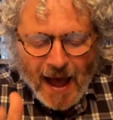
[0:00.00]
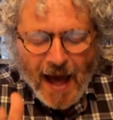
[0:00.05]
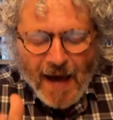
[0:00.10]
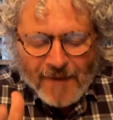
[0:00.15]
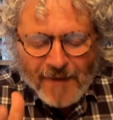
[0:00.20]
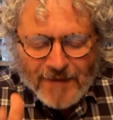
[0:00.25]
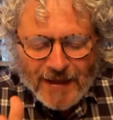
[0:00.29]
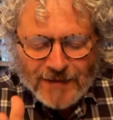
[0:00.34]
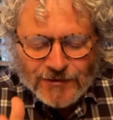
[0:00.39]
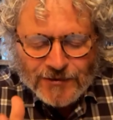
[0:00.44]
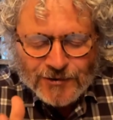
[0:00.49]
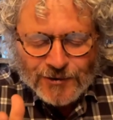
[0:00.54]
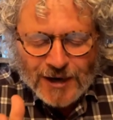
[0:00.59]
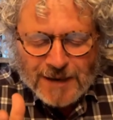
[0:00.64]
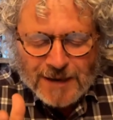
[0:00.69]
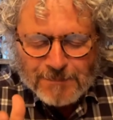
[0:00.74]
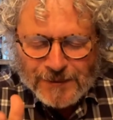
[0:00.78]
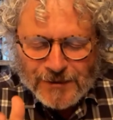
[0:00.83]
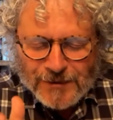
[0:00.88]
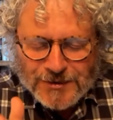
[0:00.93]
And that's
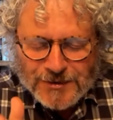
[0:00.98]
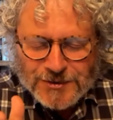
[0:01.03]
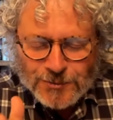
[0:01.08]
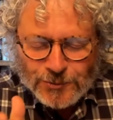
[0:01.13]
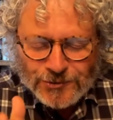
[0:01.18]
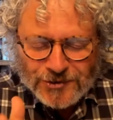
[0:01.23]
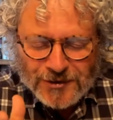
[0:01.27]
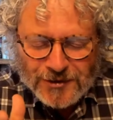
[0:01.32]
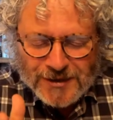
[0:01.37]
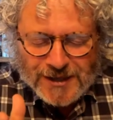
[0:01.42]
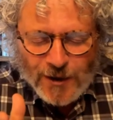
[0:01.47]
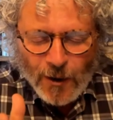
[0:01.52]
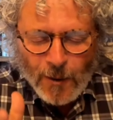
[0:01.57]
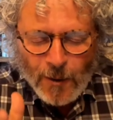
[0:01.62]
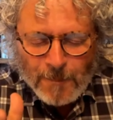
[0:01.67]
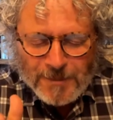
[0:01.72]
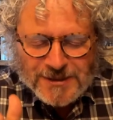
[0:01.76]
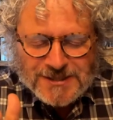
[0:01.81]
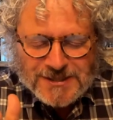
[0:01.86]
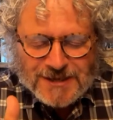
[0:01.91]
great. But there's also the
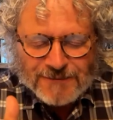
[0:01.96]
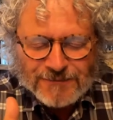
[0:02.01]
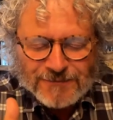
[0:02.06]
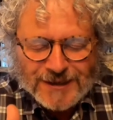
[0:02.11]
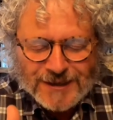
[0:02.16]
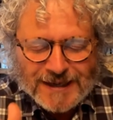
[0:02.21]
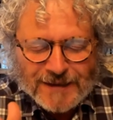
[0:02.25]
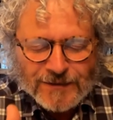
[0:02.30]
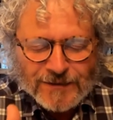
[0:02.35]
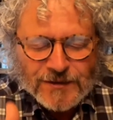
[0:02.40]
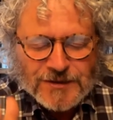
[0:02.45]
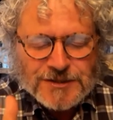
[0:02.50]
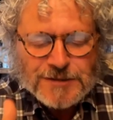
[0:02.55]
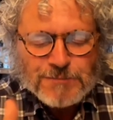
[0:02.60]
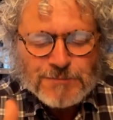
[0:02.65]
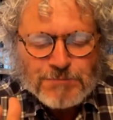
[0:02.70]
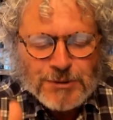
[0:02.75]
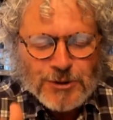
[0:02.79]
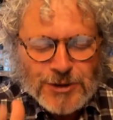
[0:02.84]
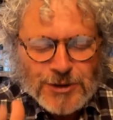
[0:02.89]
opposite feeling, the
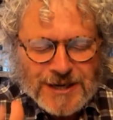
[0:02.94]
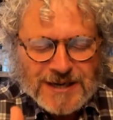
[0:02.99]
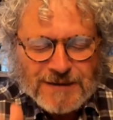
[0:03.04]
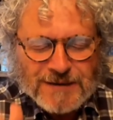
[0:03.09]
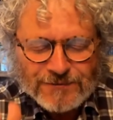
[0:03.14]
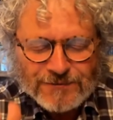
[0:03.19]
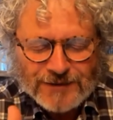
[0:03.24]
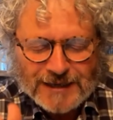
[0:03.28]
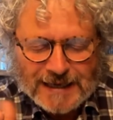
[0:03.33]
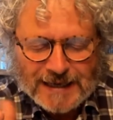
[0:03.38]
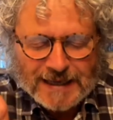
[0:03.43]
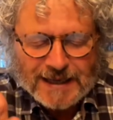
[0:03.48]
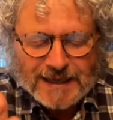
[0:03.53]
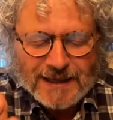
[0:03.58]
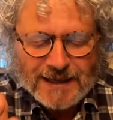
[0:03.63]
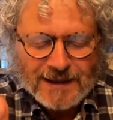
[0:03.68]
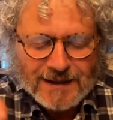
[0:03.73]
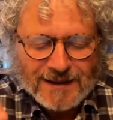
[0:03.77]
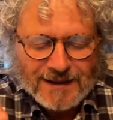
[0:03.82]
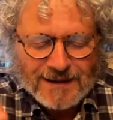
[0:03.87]
spooky
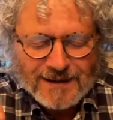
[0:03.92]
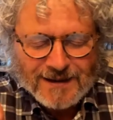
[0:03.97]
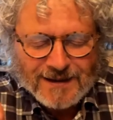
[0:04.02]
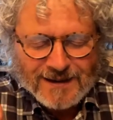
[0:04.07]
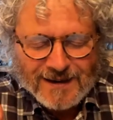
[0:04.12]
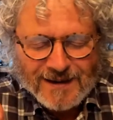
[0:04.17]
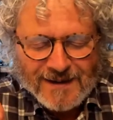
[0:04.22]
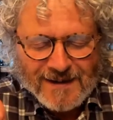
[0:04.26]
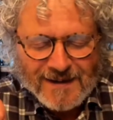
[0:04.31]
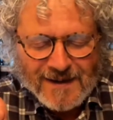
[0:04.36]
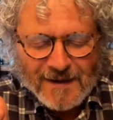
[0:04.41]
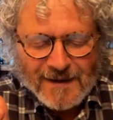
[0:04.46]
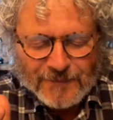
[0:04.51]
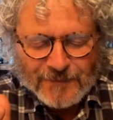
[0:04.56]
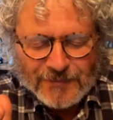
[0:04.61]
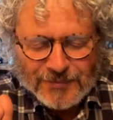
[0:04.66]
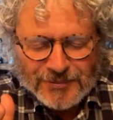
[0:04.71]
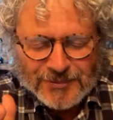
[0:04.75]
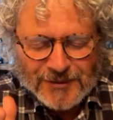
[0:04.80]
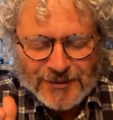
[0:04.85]
feeling
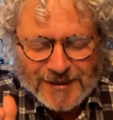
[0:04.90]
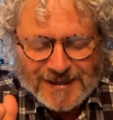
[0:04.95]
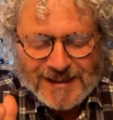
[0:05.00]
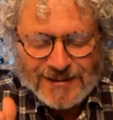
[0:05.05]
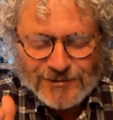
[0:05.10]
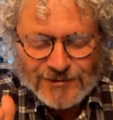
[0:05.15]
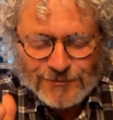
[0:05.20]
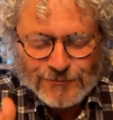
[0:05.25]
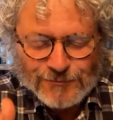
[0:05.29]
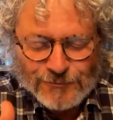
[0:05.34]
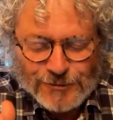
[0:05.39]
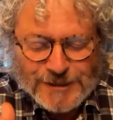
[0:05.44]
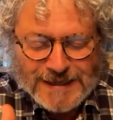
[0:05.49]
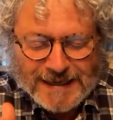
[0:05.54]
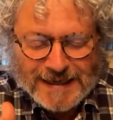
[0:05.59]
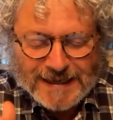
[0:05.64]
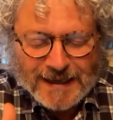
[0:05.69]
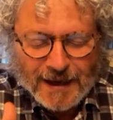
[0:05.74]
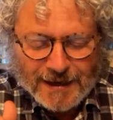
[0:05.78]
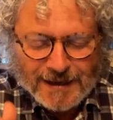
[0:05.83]
that it's
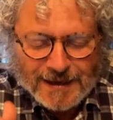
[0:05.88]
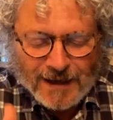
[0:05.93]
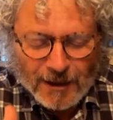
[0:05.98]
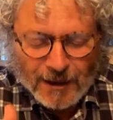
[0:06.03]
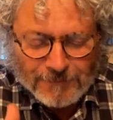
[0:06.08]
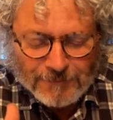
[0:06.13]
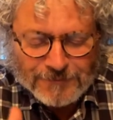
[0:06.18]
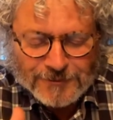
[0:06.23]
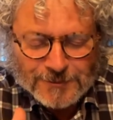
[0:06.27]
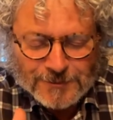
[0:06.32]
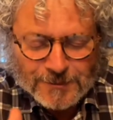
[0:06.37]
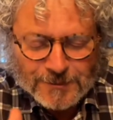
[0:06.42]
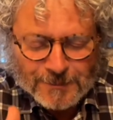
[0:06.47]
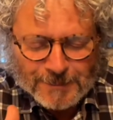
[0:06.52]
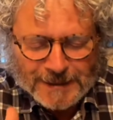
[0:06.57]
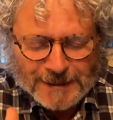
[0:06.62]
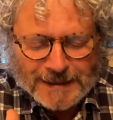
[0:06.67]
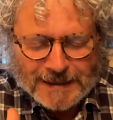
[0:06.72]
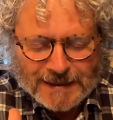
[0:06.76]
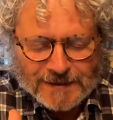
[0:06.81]
really uncomfortable
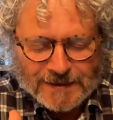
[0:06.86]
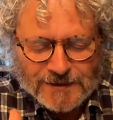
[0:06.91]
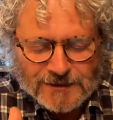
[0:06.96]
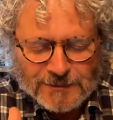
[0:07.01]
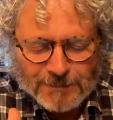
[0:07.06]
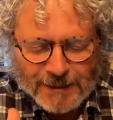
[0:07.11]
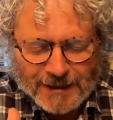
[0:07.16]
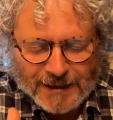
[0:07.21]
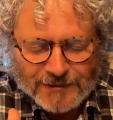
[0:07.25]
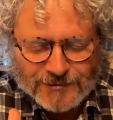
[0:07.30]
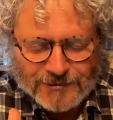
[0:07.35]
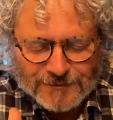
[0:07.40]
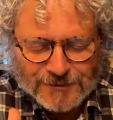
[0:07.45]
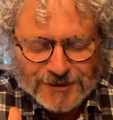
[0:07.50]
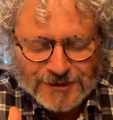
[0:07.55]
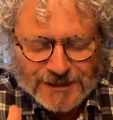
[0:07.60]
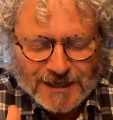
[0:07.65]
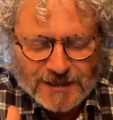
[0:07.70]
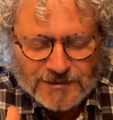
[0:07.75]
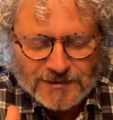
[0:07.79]
being in this place of
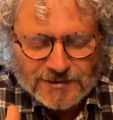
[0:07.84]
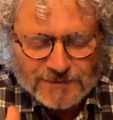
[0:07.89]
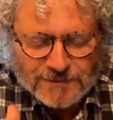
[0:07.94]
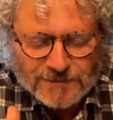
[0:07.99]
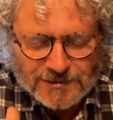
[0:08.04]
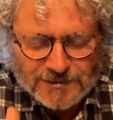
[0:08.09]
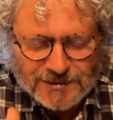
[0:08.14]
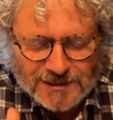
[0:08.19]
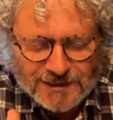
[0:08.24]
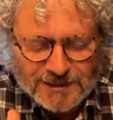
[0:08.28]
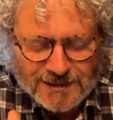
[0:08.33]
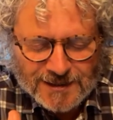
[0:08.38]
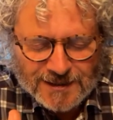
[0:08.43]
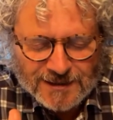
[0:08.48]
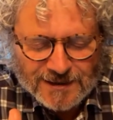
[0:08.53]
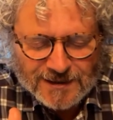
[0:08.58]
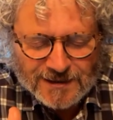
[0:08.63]
creativity.